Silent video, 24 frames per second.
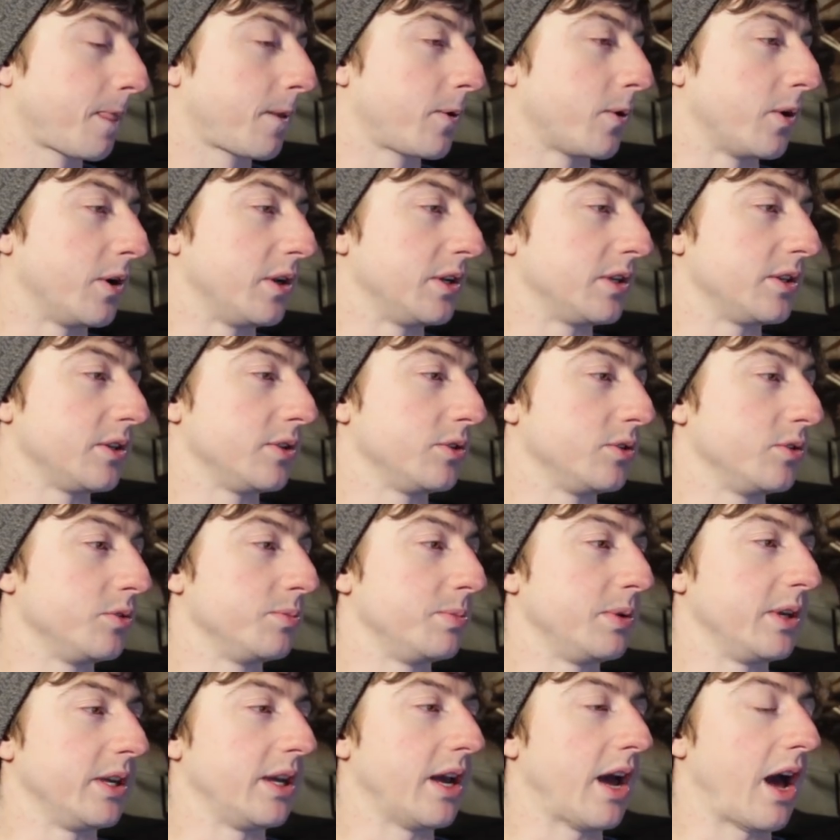going to
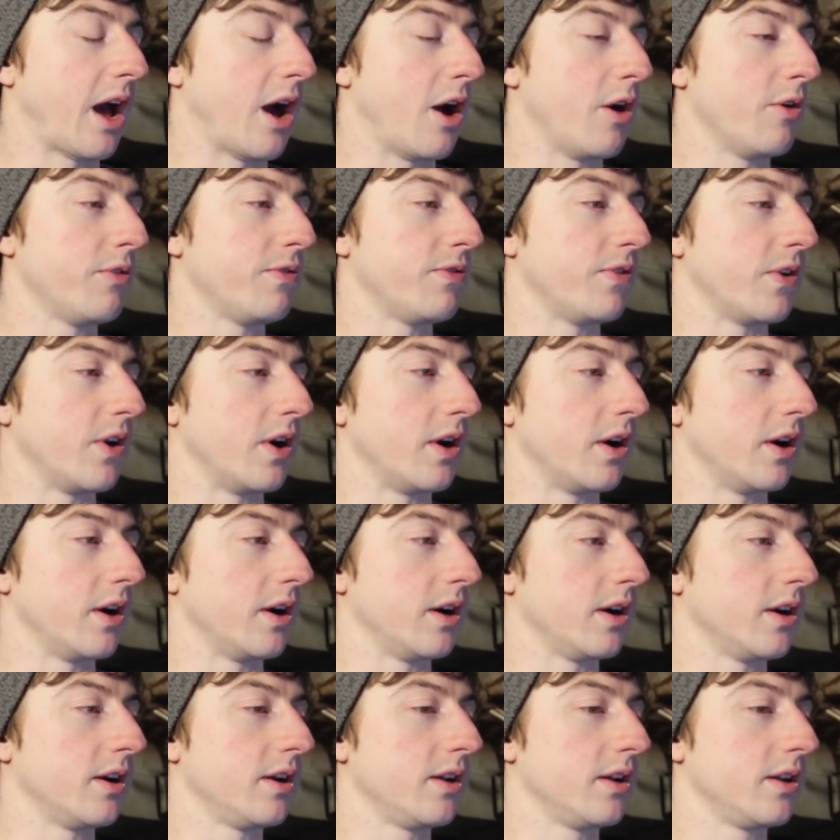be how
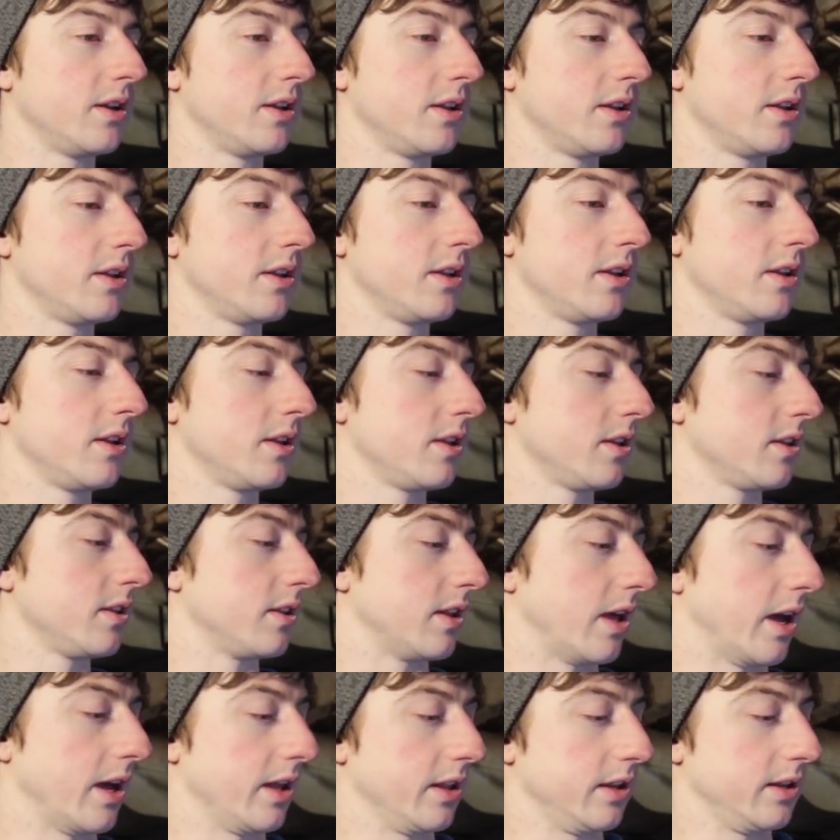far
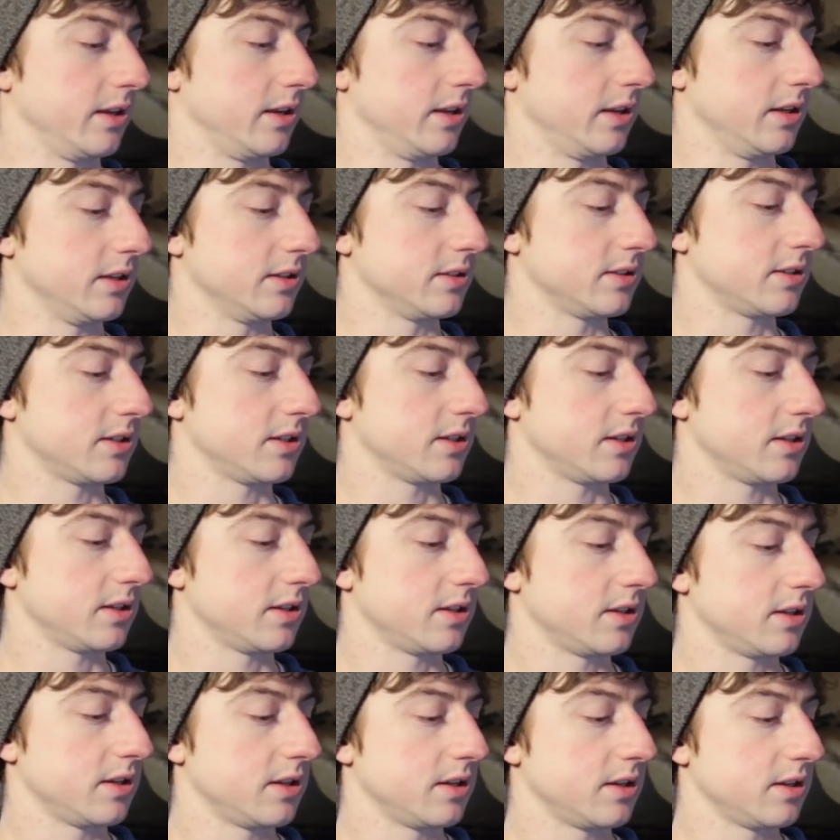the LEDs
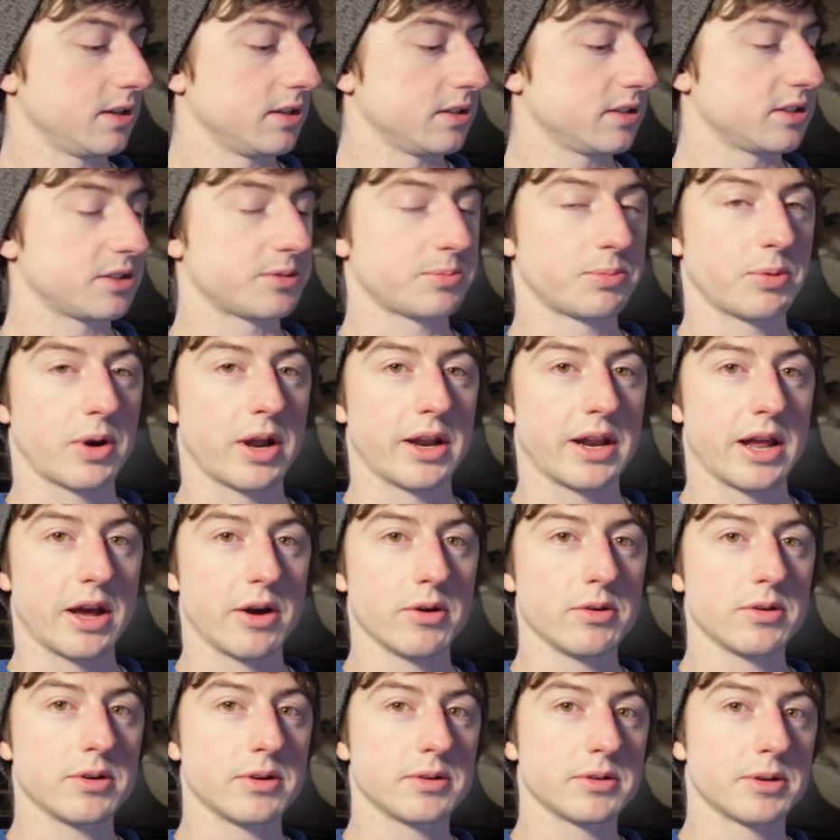spread
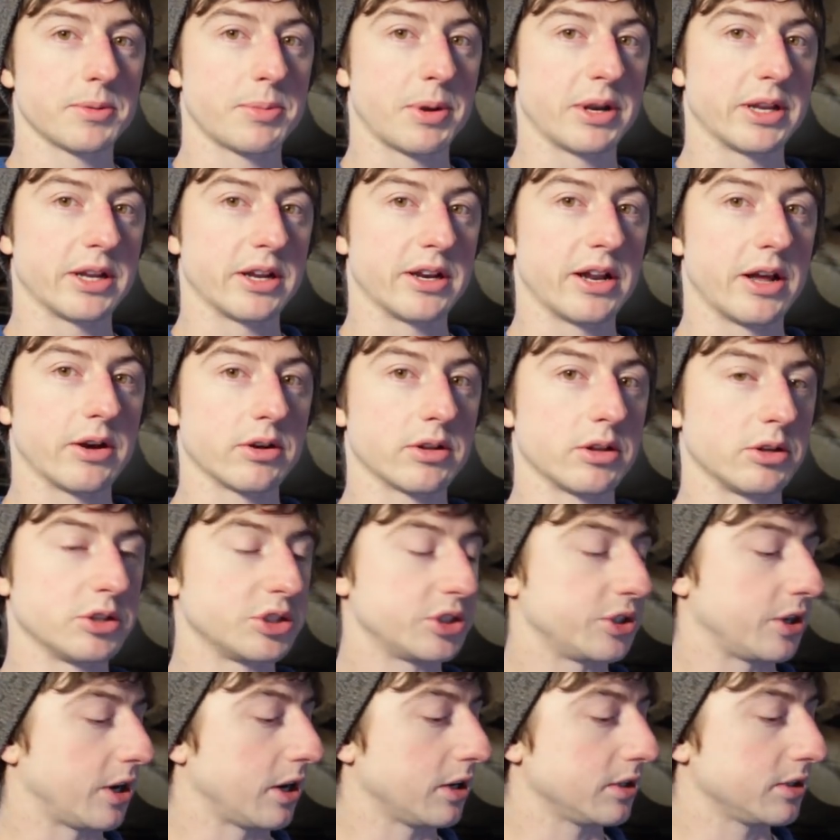out, depending on how
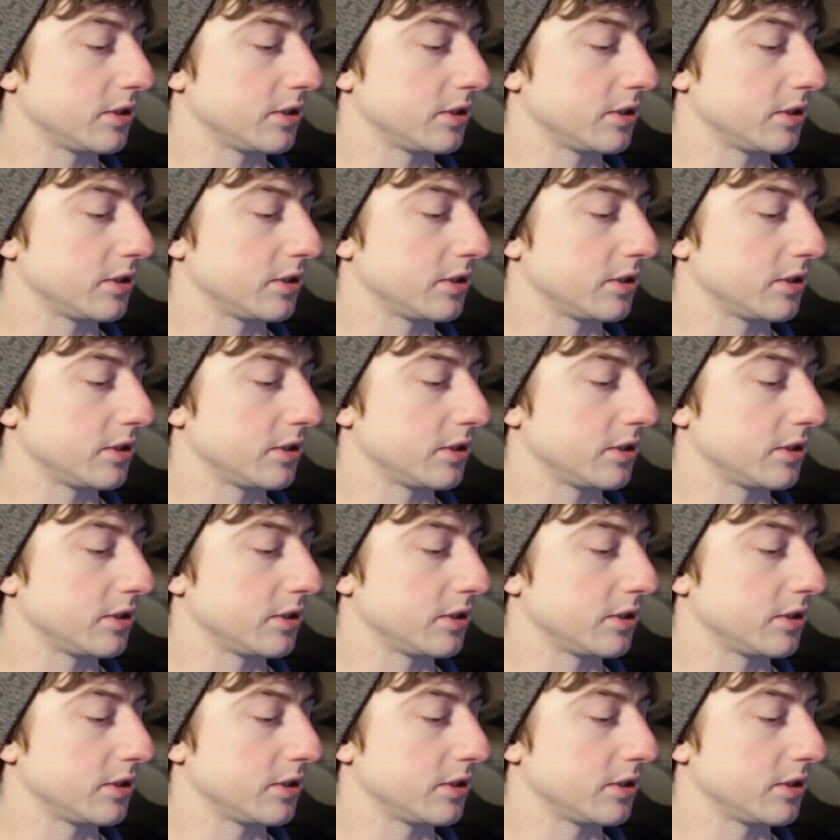close you are.